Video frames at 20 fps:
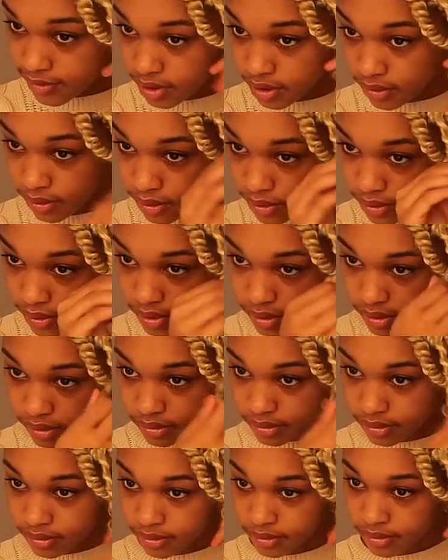finna run.
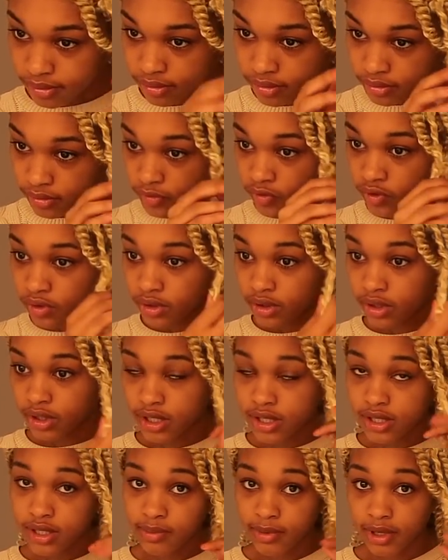
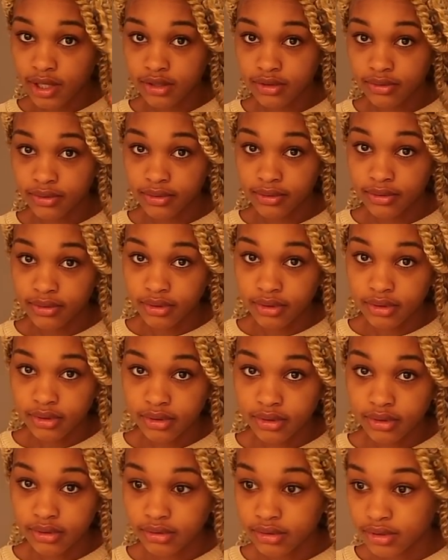That's about to run.
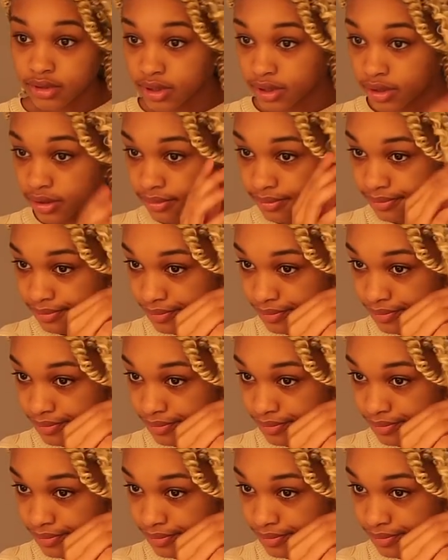See?